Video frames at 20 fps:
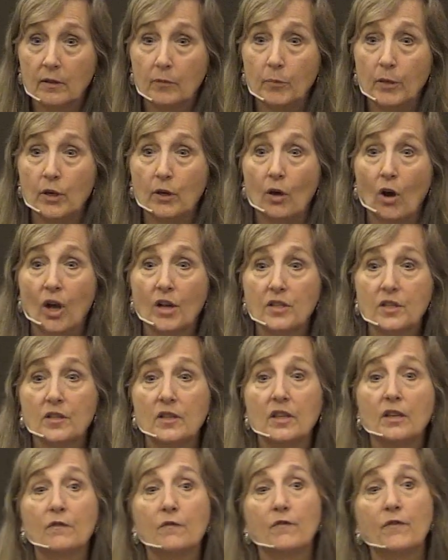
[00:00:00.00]
because
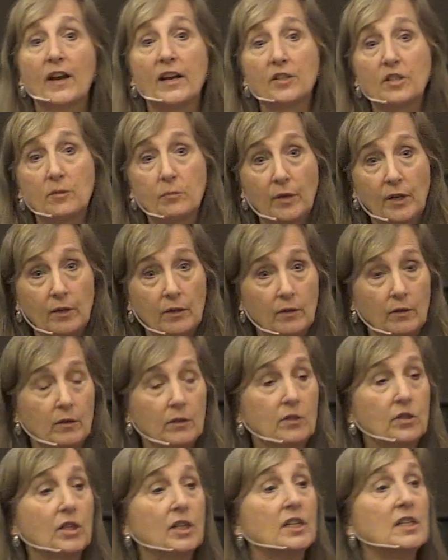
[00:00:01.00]
the investment
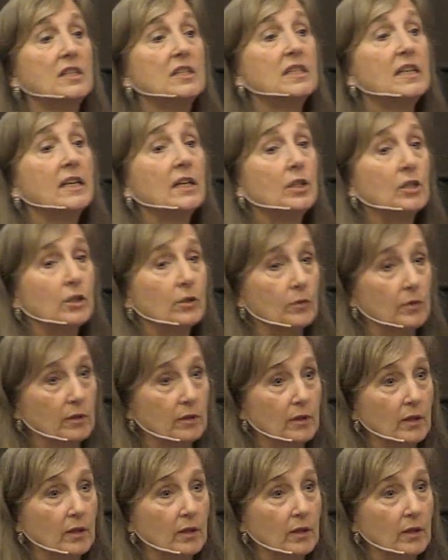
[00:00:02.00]
continued